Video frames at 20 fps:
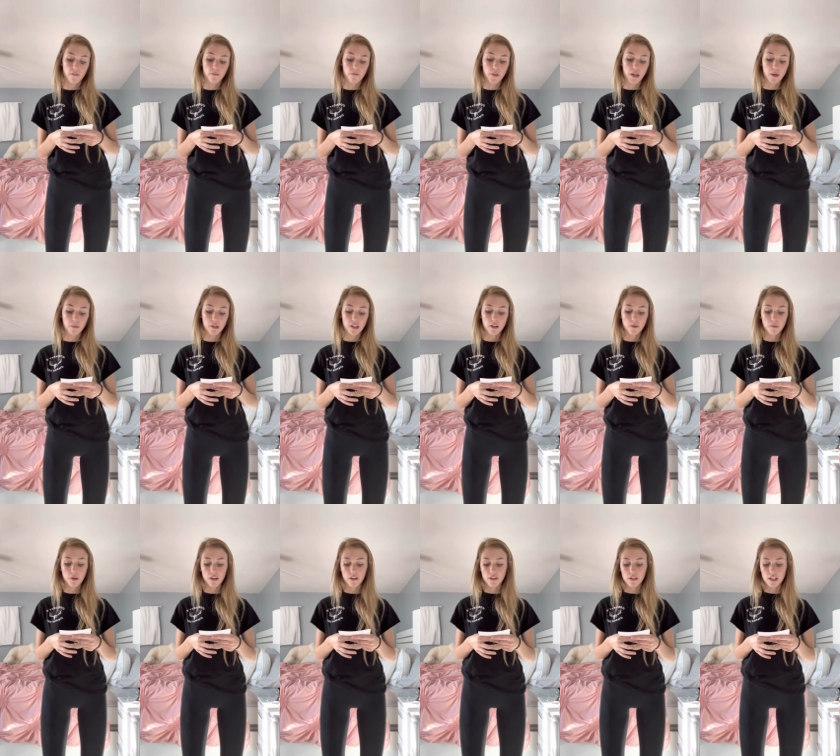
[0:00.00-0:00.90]
family
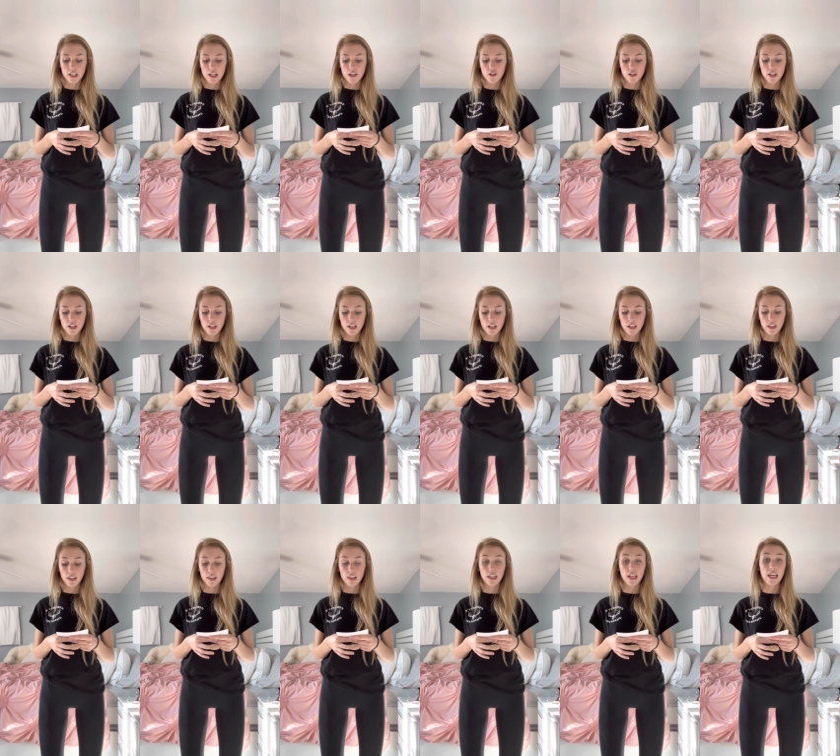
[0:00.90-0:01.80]
comparison
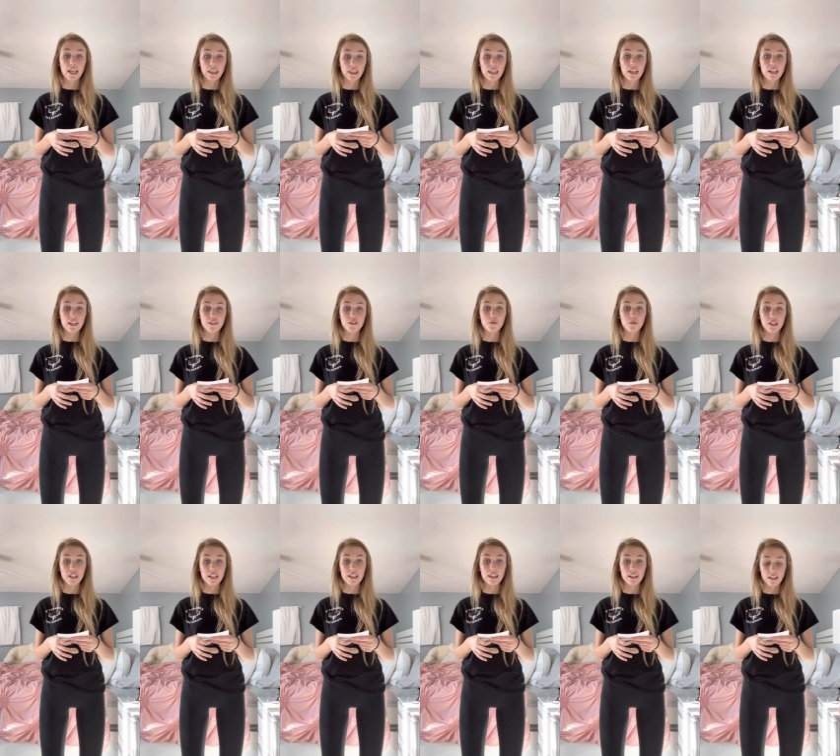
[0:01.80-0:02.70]
can lead to
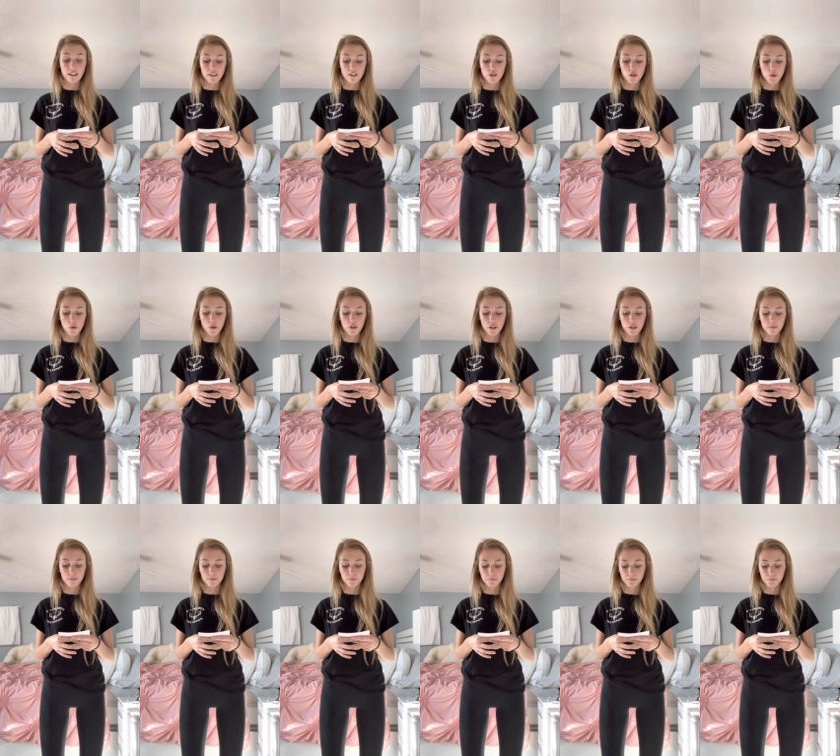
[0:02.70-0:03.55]
an eating disorder.